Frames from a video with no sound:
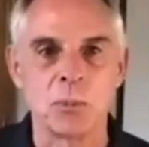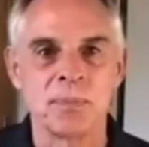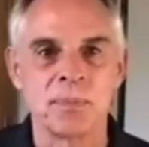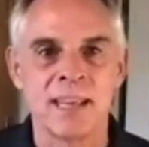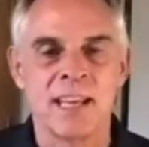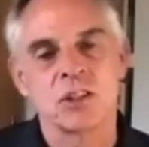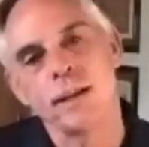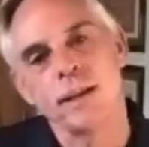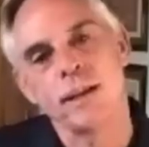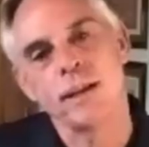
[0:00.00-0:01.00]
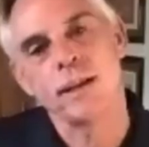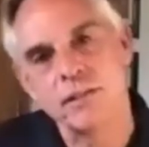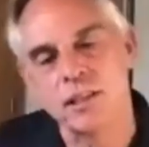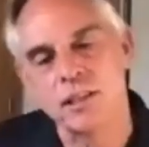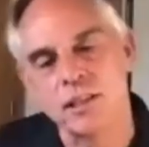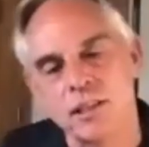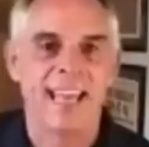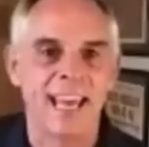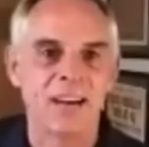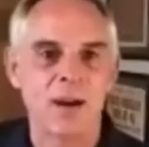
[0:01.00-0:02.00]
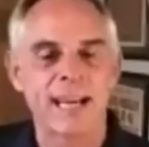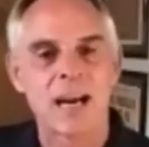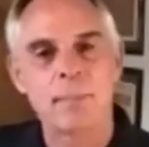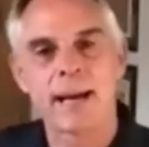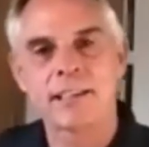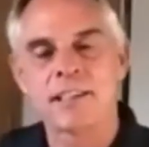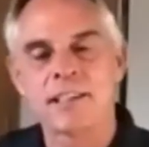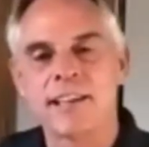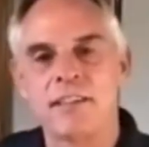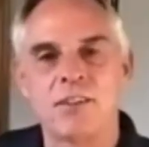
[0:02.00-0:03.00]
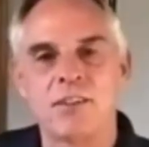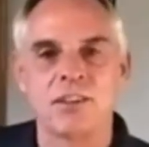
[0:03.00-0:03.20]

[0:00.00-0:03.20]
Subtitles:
So I did this session, and I got back to Denver,